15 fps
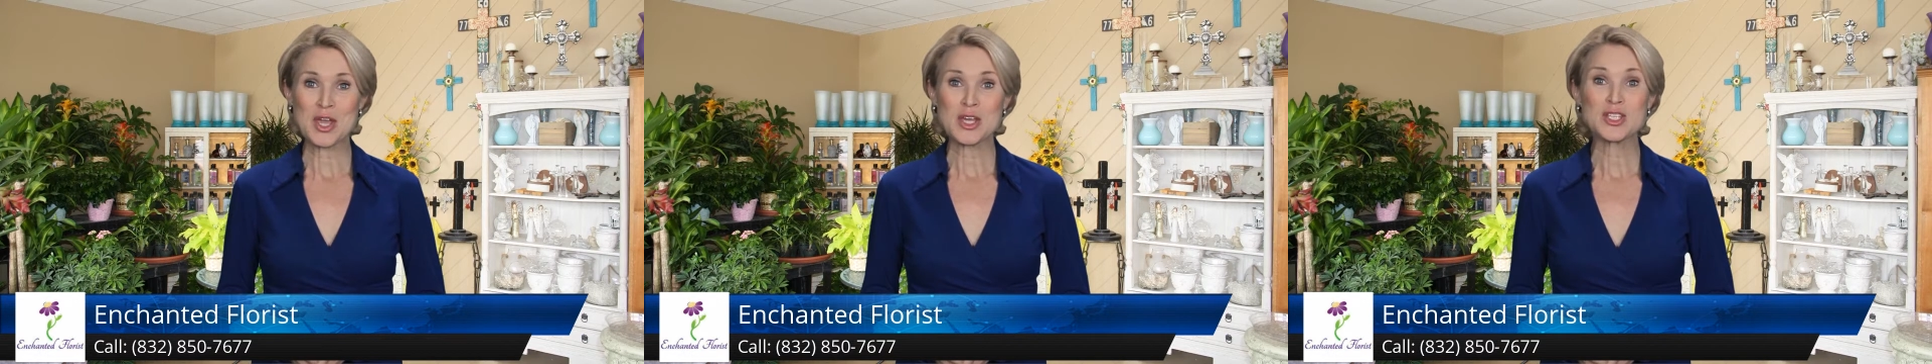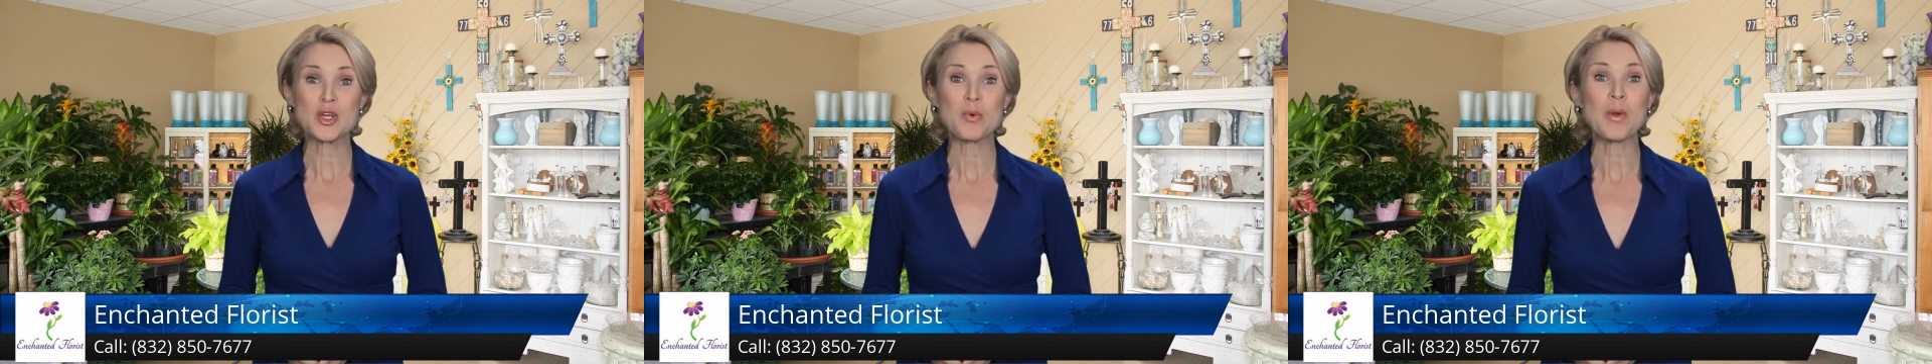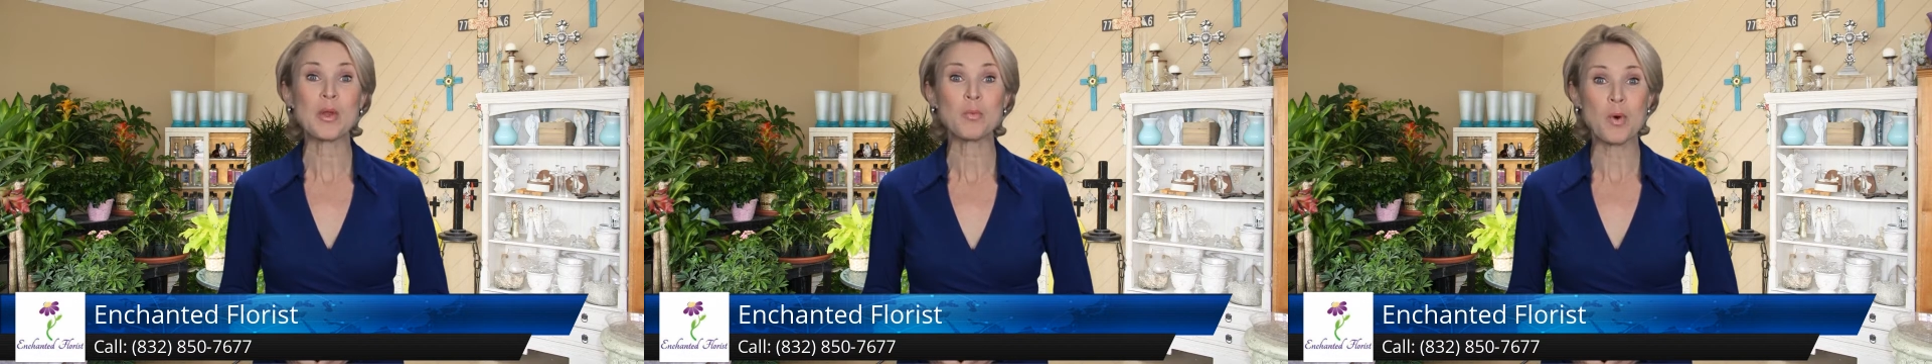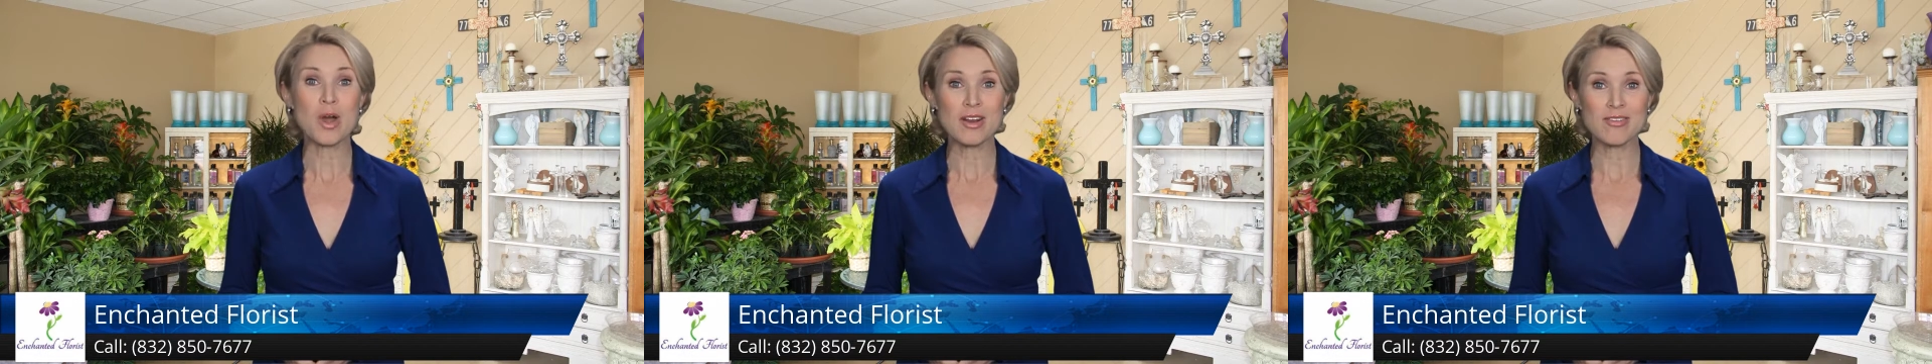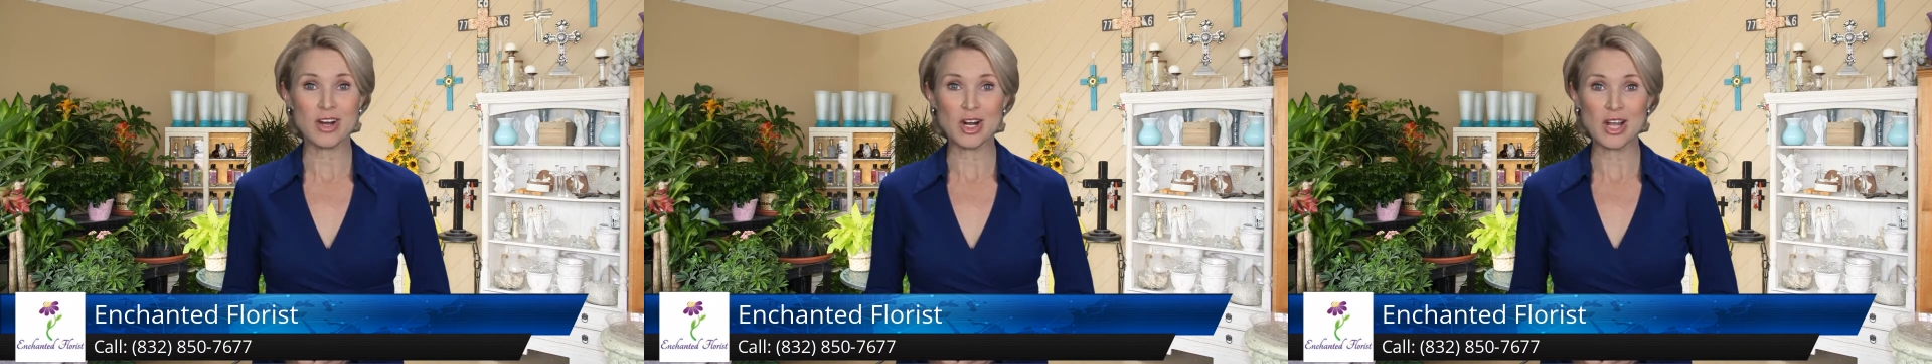So when
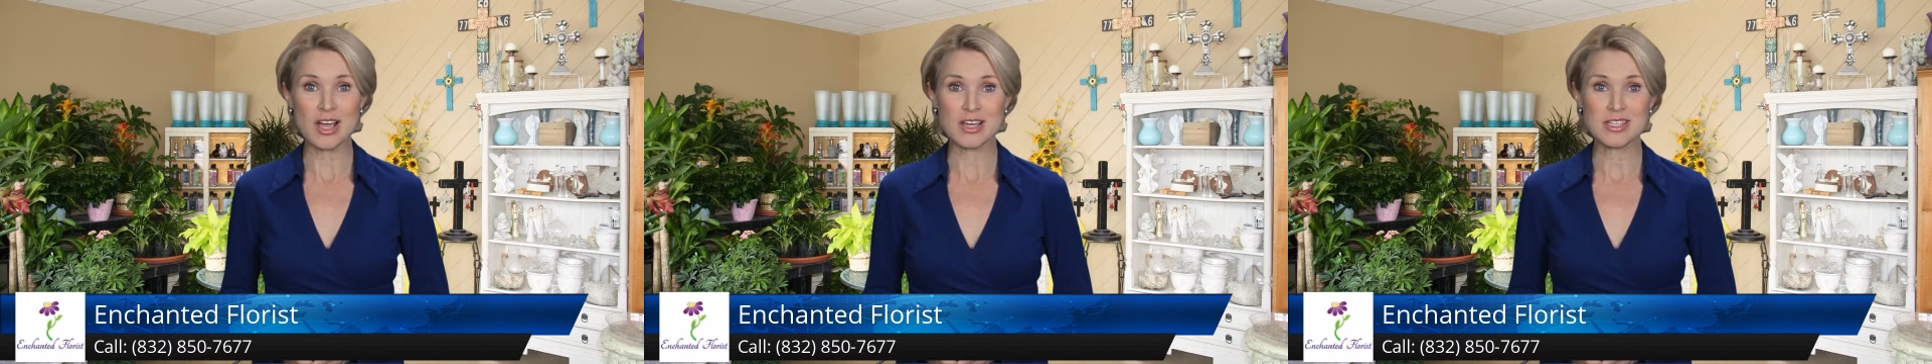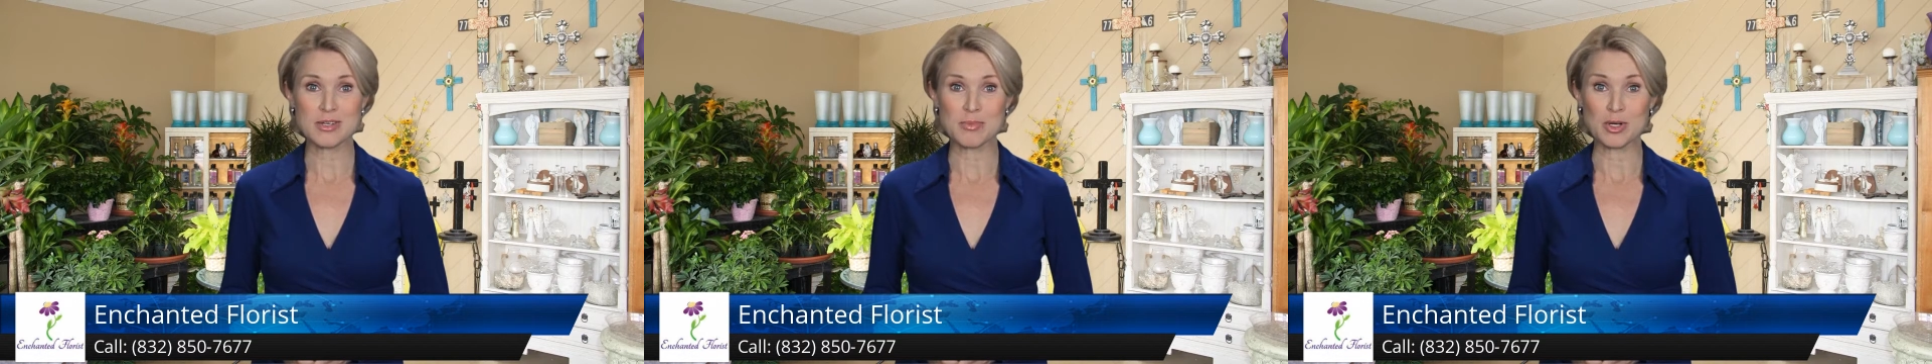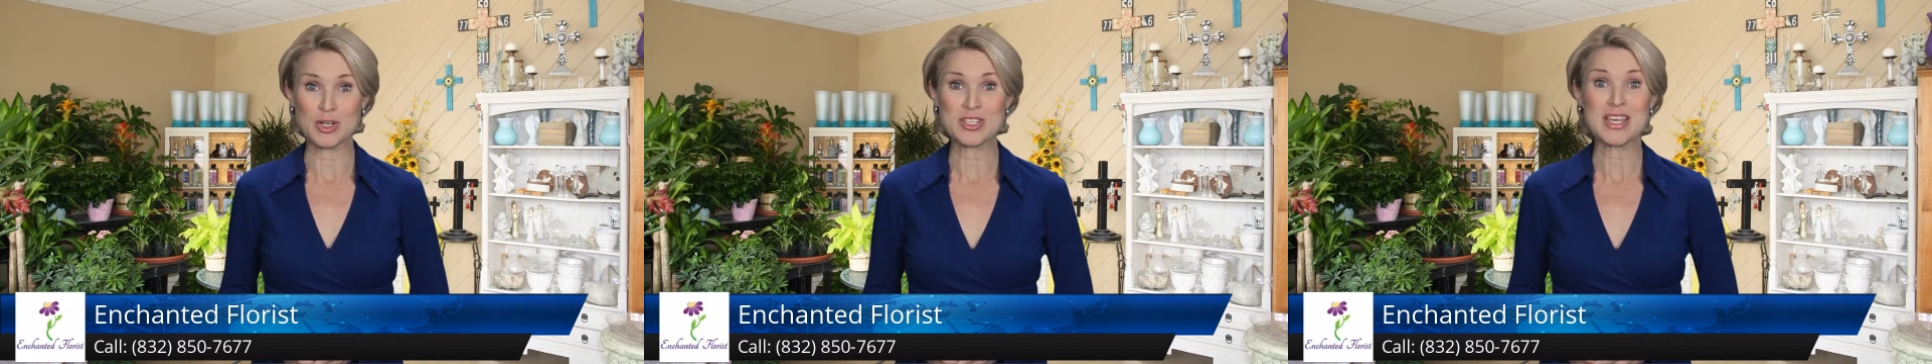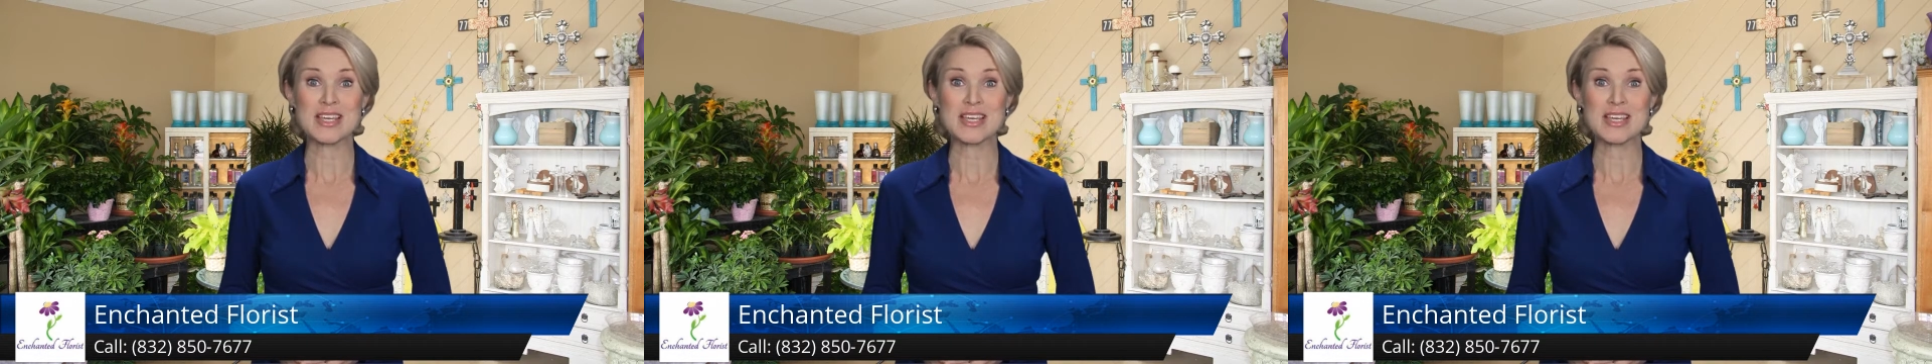one of our customers